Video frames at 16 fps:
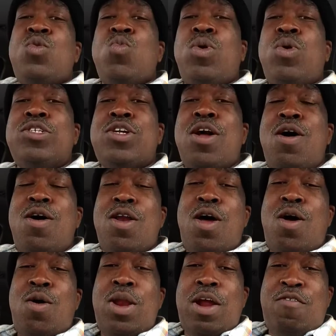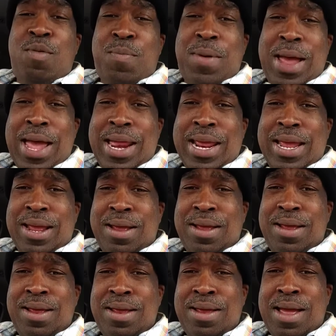What's going on, everybody?
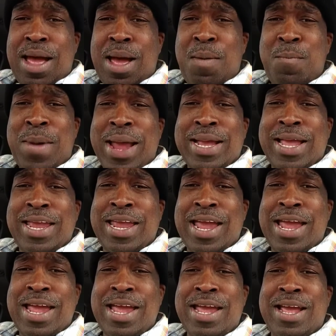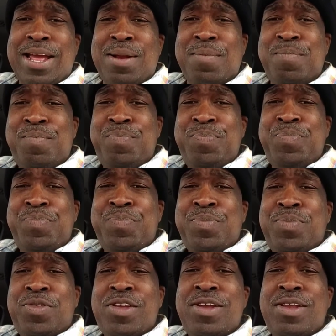I'm back again.
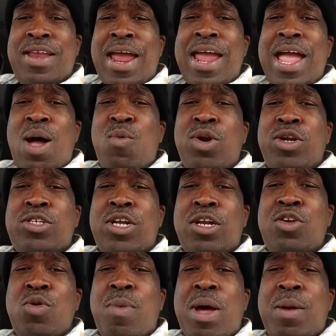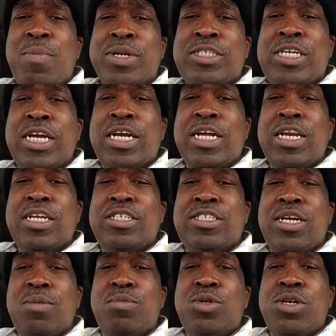Today, I want to talk to you about a particular
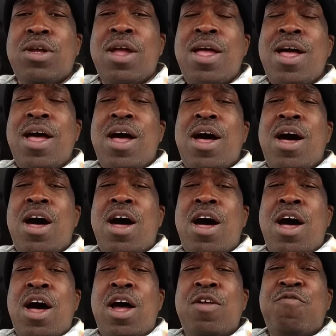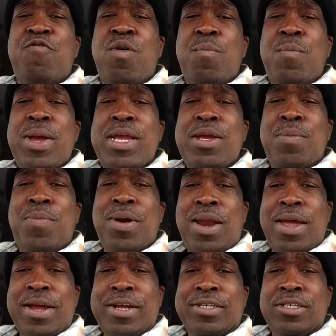subject an unfamiliar
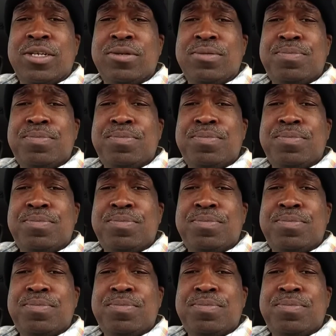place.